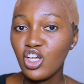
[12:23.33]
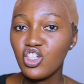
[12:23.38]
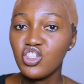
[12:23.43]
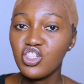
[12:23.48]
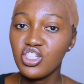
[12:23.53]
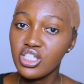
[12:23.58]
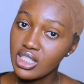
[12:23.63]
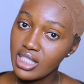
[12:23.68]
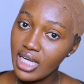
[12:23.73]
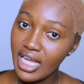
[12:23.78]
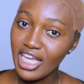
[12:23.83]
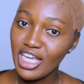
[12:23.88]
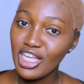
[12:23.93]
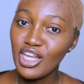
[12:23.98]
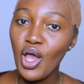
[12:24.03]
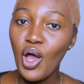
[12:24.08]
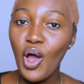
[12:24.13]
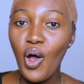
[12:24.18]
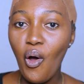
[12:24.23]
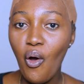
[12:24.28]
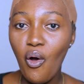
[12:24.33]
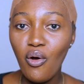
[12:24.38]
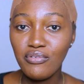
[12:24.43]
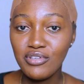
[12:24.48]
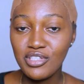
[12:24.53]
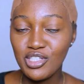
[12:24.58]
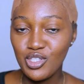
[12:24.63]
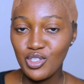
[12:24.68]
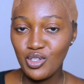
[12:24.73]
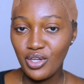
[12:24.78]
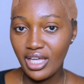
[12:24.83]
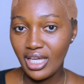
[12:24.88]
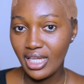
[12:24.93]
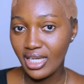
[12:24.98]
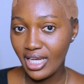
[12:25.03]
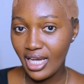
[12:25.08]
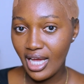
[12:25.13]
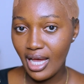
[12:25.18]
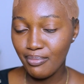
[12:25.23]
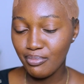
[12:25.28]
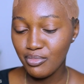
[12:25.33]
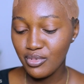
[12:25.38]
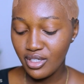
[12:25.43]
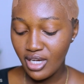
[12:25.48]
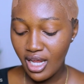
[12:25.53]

shade of stocking cap.